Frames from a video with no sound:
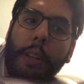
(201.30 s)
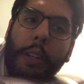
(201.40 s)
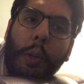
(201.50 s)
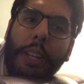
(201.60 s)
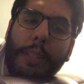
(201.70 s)

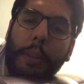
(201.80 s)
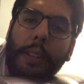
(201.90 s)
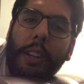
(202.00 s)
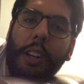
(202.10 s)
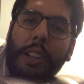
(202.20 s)
who has
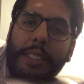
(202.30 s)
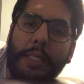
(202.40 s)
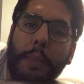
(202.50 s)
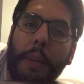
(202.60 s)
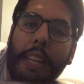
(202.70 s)
been
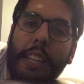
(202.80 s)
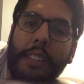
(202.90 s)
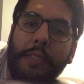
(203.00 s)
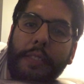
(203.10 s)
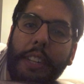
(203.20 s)
honestly making
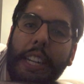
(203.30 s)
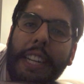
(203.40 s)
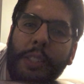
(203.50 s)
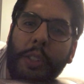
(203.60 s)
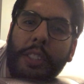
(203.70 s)
some very
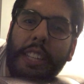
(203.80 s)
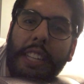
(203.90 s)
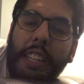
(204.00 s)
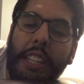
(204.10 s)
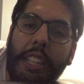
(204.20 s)

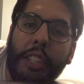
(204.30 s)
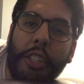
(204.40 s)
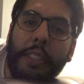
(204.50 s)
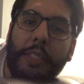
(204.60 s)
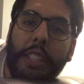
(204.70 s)
interesting
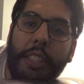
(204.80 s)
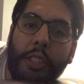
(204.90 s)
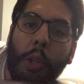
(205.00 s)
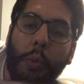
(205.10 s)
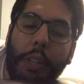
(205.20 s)
shifts in his
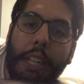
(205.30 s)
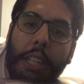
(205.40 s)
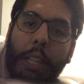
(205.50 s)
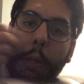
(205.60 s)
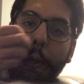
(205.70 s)
career,
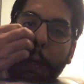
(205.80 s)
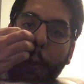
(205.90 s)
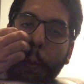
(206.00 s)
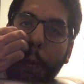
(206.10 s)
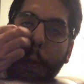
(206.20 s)
going
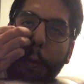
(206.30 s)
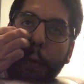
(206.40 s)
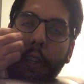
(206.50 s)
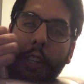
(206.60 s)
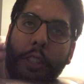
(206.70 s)

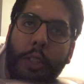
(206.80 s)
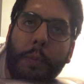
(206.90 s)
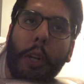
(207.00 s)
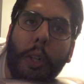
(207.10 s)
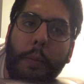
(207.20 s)
towards
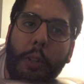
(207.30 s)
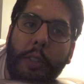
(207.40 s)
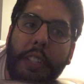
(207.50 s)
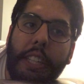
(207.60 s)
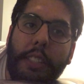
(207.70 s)
smaller
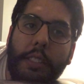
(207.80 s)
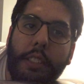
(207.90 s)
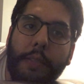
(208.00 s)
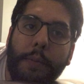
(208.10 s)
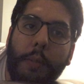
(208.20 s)
movies
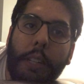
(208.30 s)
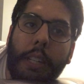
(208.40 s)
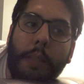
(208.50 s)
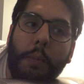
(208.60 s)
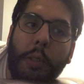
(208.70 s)
and
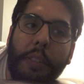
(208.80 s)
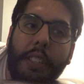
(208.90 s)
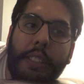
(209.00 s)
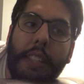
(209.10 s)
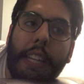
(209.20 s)

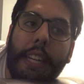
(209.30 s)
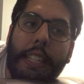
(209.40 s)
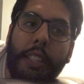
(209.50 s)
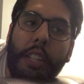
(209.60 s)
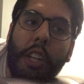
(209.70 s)
movies
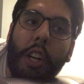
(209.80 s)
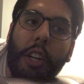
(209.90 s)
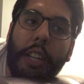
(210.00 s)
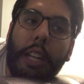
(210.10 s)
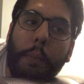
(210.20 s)
that
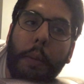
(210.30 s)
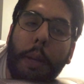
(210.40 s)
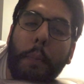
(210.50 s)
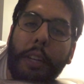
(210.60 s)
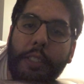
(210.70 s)
are not
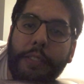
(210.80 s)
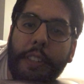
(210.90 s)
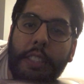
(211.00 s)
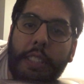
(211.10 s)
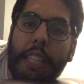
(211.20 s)
big budget
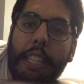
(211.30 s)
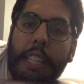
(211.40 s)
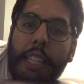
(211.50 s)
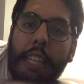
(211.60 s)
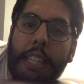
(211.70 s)
fares that
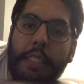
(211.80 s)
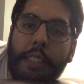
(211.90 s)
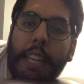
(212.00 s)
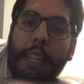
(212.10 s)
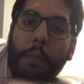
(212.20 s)
he has
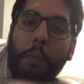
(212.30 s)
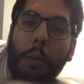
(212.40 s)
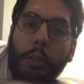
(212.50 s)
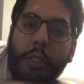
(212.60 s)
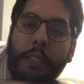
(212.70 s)
had
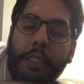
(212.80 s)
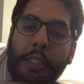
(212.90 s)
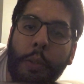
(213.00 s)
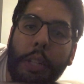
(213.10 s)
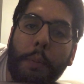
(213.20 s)
most of his
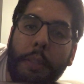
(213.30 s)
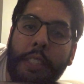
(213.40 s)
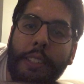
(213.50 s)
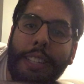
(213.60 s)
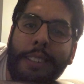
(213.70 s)
career up
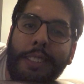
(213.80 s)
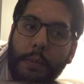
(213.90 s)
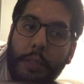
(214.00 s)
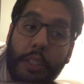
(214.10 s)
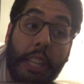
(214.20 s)
until now.
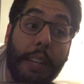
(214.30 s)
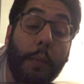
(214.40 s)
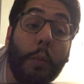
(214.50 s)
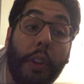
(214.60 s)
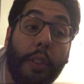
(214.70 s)

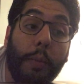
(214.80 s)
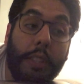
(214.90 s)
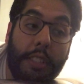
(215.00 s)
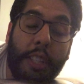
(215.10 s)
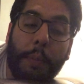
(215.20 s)
Same with
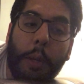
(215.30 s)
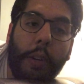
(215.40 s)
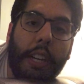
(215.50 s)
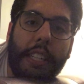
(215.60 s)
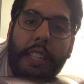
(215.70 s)
Mississippi
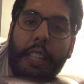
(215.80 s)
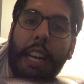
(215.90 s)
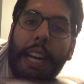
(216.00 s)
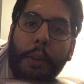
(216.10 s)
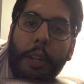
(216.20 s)
Grind.
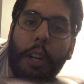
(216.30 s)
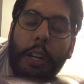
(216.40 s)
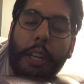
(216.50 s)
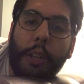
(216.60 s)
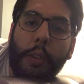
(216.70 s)
I would
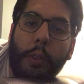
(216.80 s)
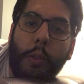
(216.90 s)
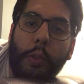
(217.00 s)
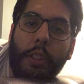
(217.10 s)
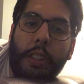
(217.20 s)

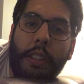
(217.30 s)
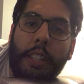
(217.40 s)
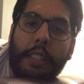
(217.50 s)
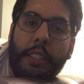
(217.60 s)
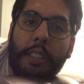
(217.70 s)
argue
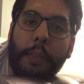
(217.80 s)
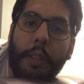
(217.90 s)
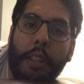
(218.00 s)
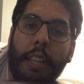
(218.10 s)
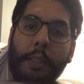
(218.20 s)
this is some
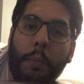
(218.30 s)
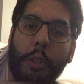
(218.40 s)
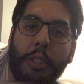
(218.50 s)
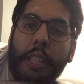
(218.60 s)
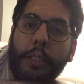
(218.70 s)
of his
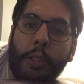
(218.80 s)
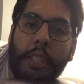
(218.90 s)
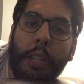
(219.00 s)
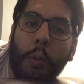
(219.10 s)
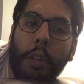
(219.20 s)
most
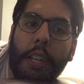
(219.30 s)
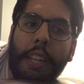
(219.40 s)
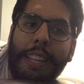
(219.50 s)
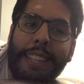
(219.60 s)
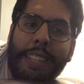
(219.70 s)
interesting work,
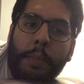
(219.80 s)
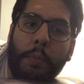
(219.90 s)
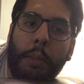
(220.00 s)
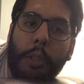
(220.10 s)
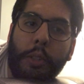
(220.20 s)
his
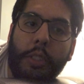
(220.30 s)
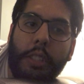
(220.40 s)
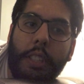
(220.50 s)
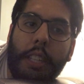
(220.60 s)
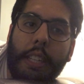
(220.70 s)
most